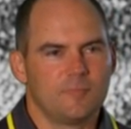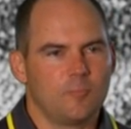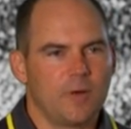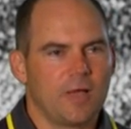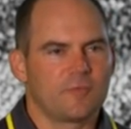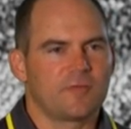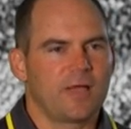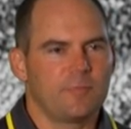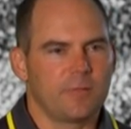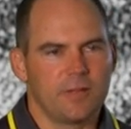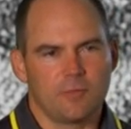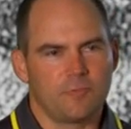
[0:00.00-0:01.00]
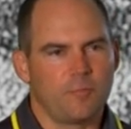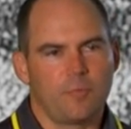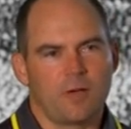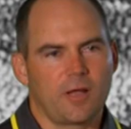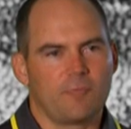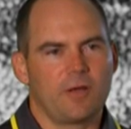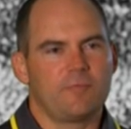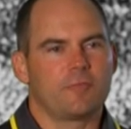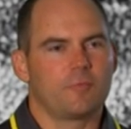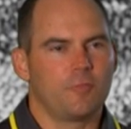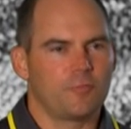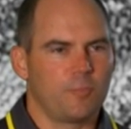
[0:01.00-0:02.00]
went outside, played a little football, and got ready
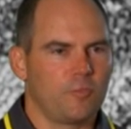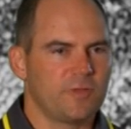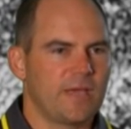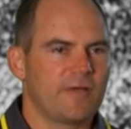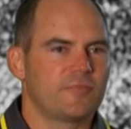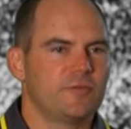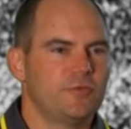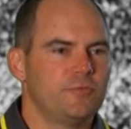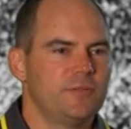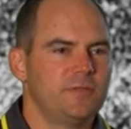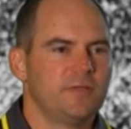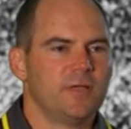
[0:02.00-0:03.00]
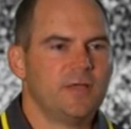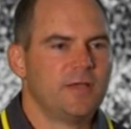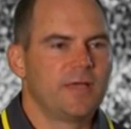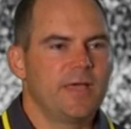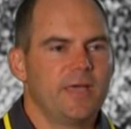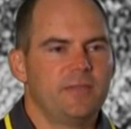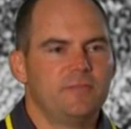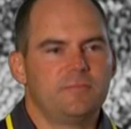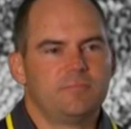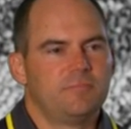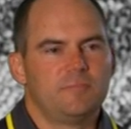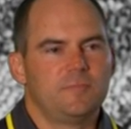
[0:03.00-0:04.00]
for the Rose Bowl in the afternoon. And
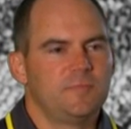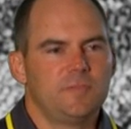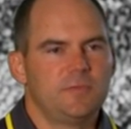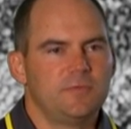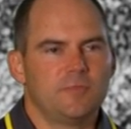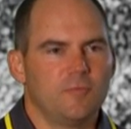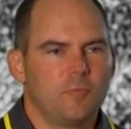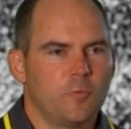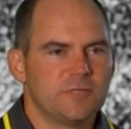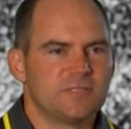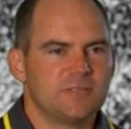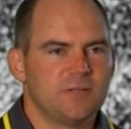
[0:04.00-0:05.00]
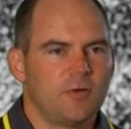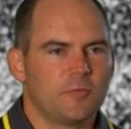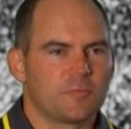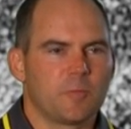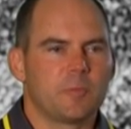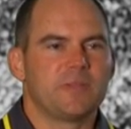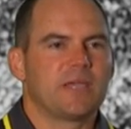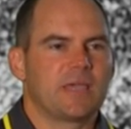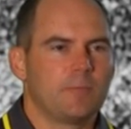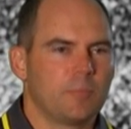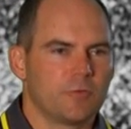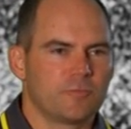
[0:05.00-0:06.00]
and the voices, you know, I always remember Dick
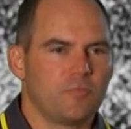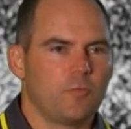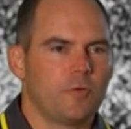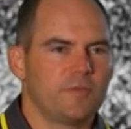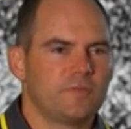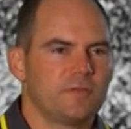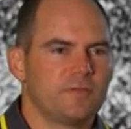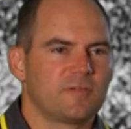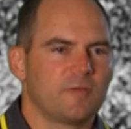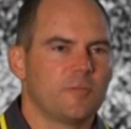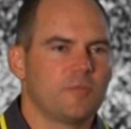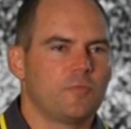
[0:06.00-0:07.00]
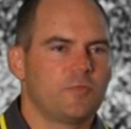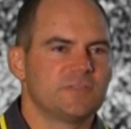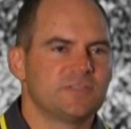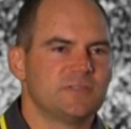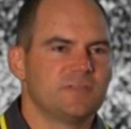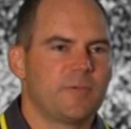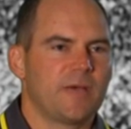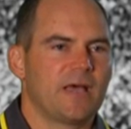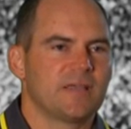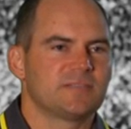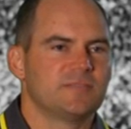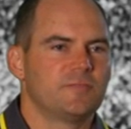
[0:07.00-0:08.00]
Enberg's voice and some of the voices in the
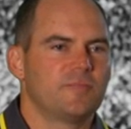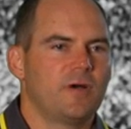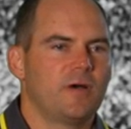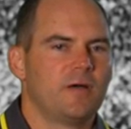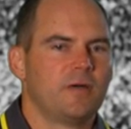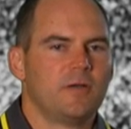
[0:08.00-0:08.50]
past of uh,